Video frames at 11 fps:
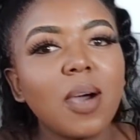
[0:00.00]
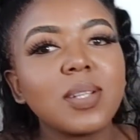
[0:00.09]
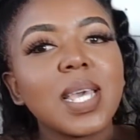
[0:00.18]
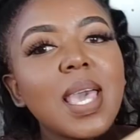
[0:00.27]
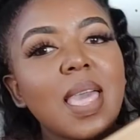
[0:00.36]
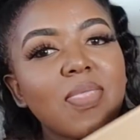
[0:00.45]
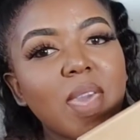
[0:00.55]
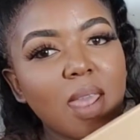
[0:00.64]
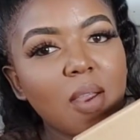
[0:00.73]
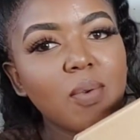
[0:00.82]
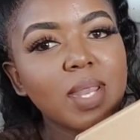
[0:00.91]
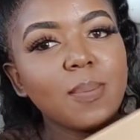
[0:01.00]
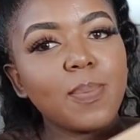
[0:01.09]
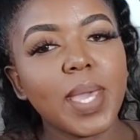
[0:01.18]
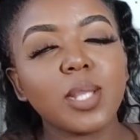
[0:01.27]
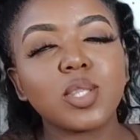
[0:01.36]
amount that I already
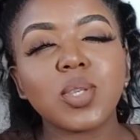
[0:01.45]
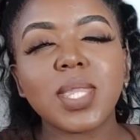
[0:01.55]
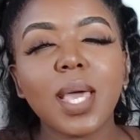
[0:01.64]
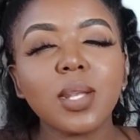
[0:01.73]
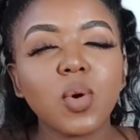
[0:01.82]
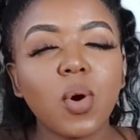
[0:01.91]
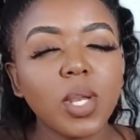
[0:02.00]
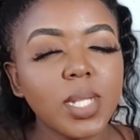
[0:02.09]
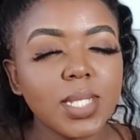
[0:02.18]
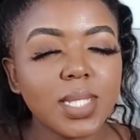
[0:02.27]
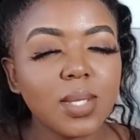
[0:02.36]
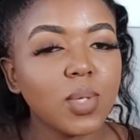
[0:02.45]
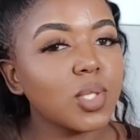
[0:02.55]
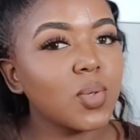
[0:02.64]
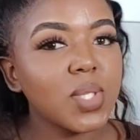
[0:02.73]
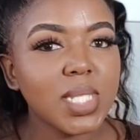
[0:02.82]
paid. So that honestly
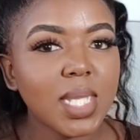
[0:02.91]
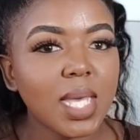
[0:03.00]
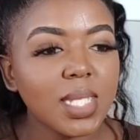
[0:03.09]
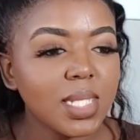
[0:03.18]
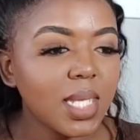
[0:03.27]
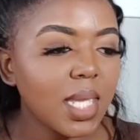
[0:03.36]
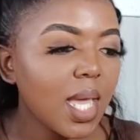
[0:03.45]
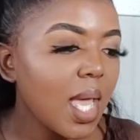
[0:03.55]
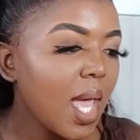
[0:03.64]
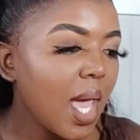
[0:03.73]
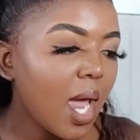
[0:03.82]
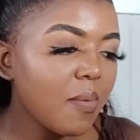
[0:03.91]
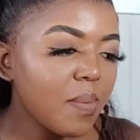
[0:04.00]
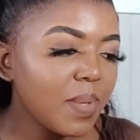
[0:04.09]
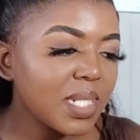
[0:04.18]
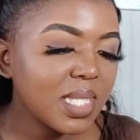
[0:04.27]
was so disgusting. I
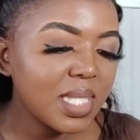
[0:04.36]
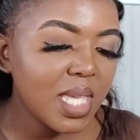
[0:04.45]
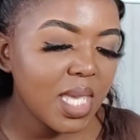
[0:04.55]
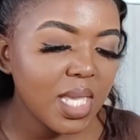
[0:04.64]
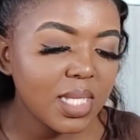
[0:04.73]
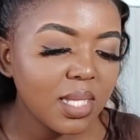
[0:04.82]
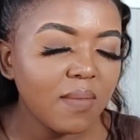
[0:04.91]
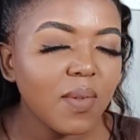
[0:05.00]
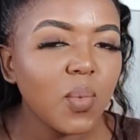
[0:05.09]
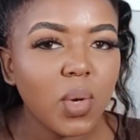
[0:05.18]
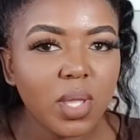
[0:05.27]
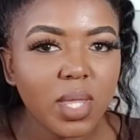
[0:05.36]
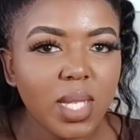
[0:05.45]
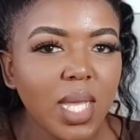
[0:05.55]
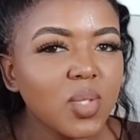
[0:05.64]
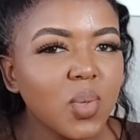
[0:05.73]
remember just thinking, is it even worth
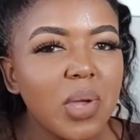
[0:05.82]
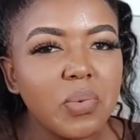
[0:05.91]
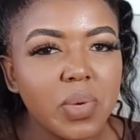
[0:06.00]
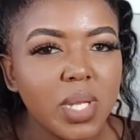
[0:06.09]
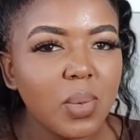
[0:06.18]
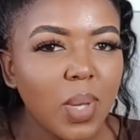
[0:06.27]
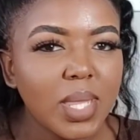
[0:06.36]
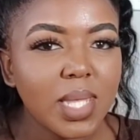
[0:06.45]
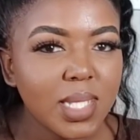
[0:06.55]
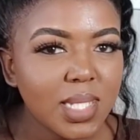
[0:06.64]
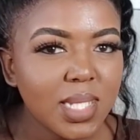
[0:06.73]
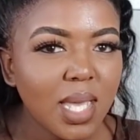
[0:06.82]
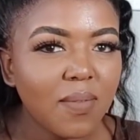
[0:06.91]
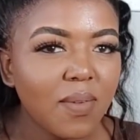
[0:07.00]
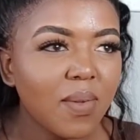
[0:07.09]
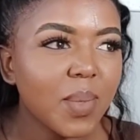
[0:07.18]
it? Like, do I really want this
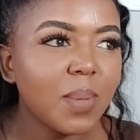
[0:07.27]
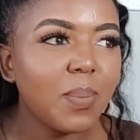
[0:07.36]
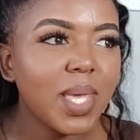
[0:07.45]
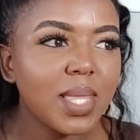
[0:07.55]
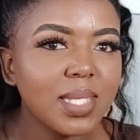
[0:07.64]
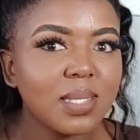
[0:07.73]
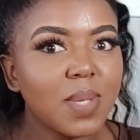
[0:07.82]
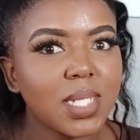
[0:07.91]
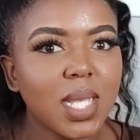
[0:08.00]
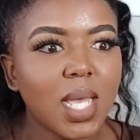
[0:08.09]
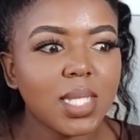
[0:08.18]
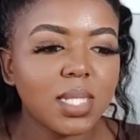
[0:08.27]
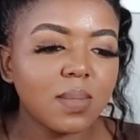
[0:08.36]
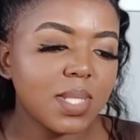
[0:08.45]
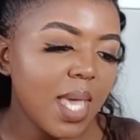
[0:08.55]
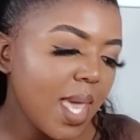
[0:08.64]
stuff if I'm going to pay this much in
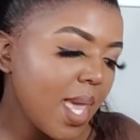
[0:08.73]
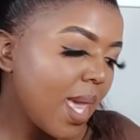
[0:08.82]
customs?